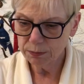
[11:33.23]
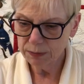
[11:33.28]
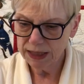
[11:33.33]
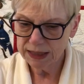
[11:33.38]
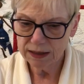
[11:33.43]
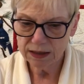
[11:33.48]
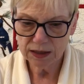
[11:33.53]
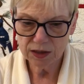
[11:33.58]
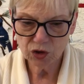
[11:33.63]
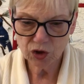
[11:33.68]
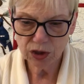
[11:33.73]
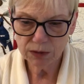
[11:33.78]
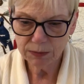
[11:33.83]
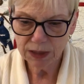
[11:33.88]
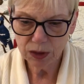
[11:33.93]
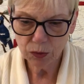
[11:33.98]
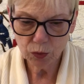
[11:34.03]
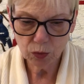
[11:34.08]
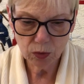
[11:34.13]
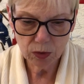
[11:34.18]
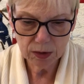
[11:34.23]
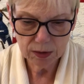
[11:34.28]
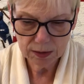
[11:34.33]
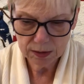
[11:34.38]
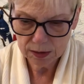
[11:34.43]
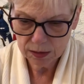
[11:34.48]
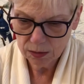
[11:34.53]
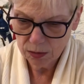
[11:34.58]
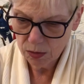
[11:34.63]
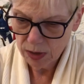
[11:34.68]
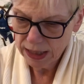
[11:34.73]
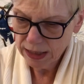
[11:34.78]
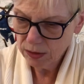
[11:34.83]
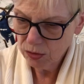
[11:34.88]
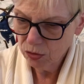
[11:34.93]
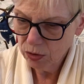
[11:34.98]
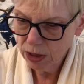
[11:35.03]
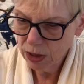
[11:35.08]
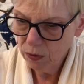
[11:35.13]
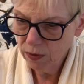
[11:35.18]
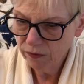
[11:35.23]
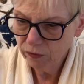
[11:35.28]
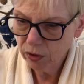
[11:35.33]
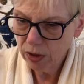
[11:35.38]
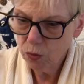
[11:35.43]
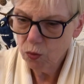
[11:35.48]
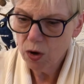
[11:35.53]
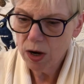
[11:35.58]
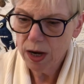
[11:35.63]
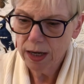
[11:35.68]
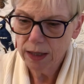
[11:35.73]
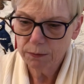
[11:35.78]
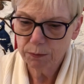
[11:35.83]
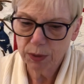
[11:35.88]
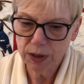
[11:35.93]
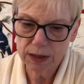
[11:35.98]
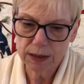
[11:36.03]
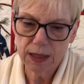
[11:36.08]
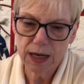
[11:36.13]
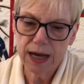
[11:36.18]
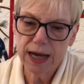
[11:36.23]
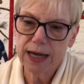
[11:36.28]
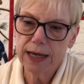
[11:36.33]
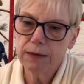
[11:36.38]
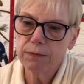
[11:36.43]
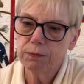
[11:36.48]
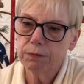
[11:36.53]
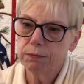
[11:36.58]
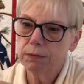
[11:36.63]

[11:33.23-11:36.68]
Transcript: my stitching, my rules, so I can do it however I want, but I